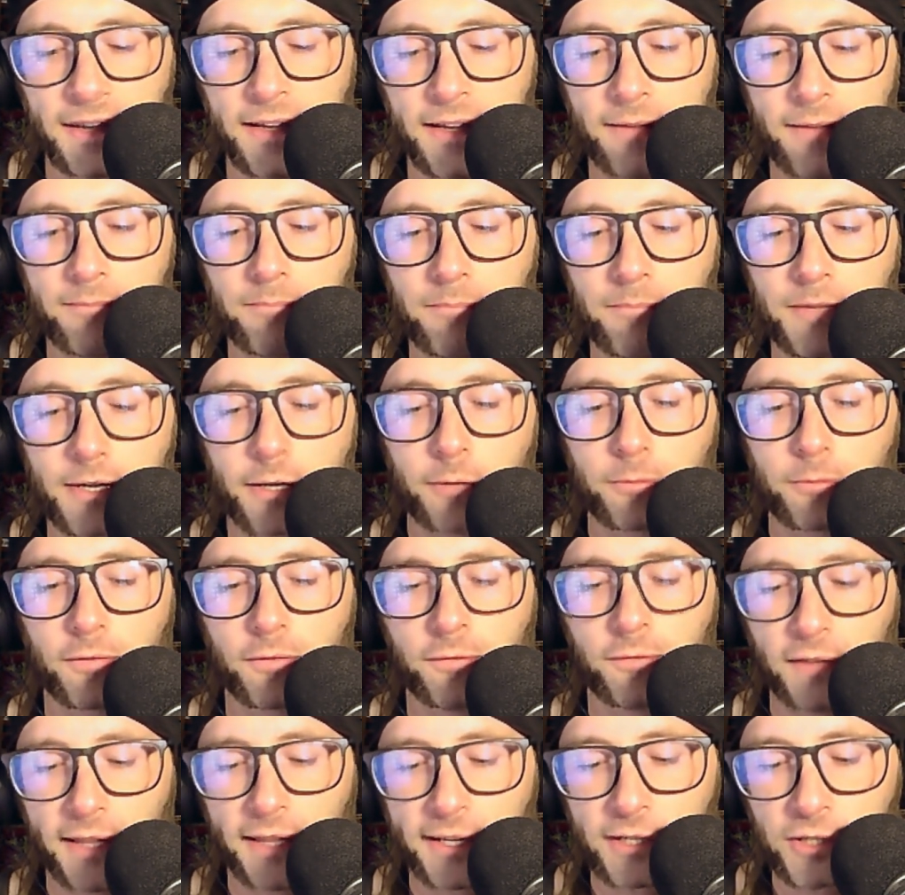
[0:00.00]
and mirrored
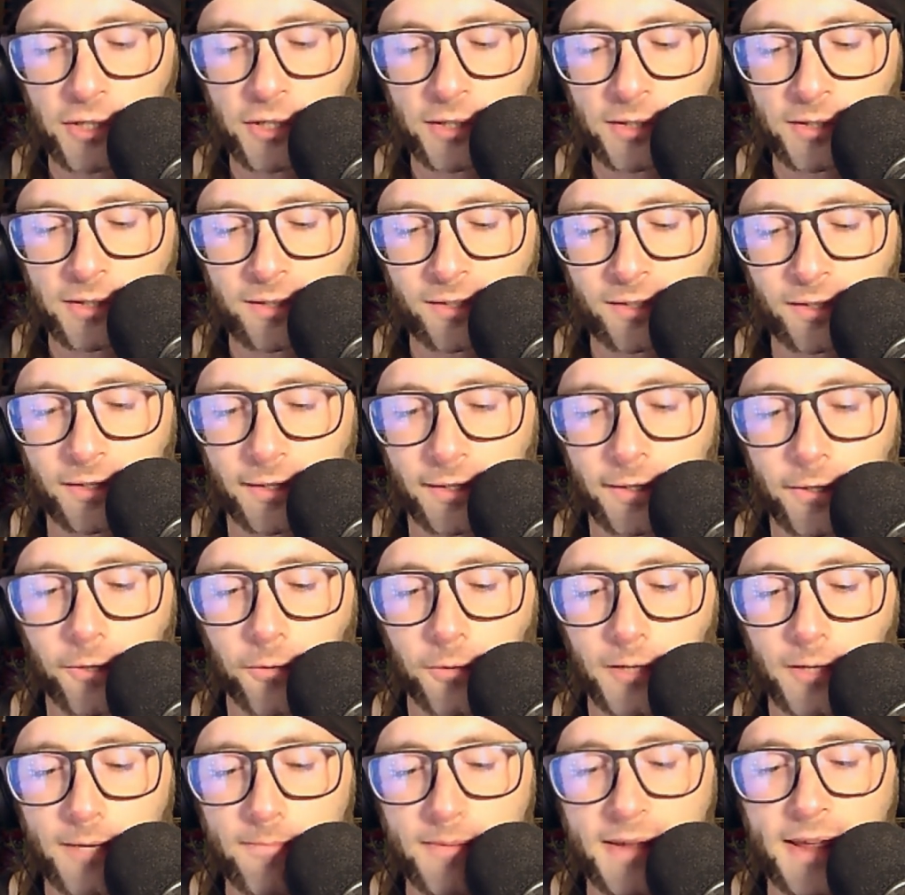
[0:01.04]
reflections to the
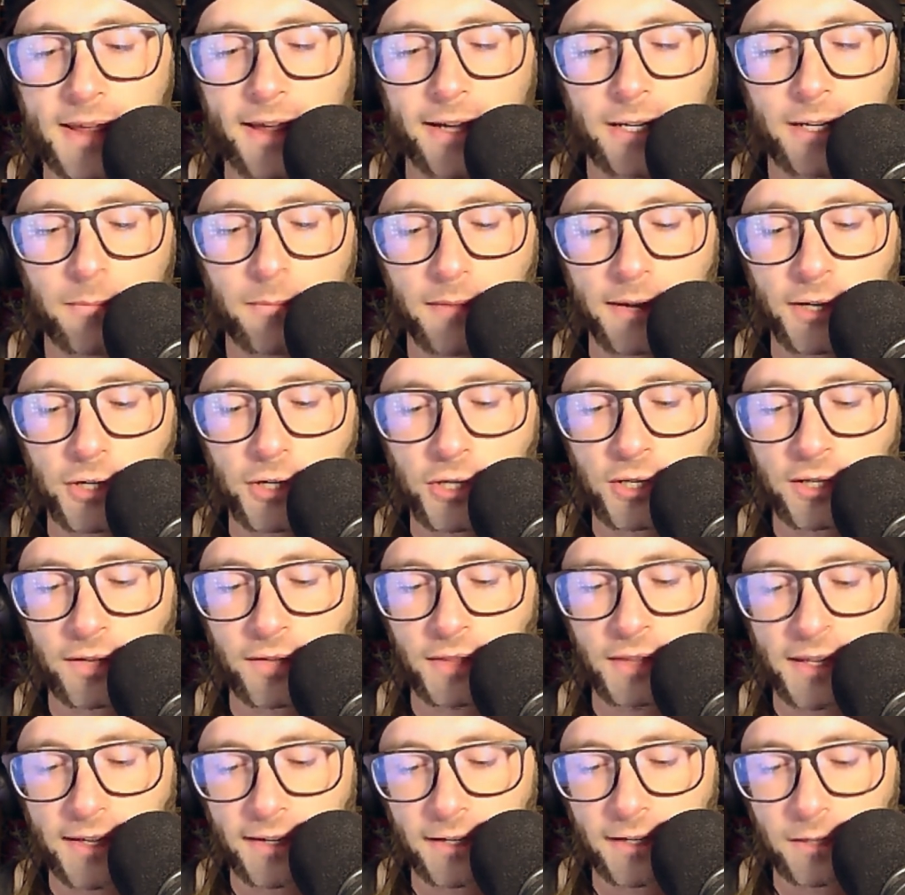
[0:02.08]
creepy animation of
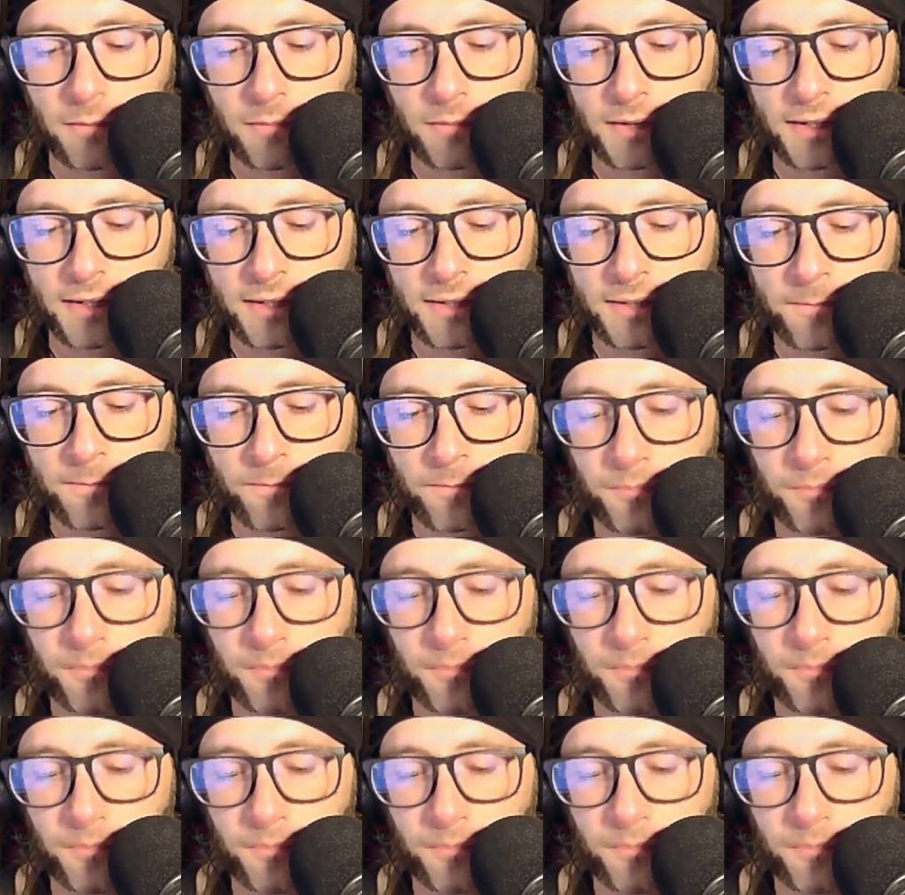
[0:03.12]
the enemies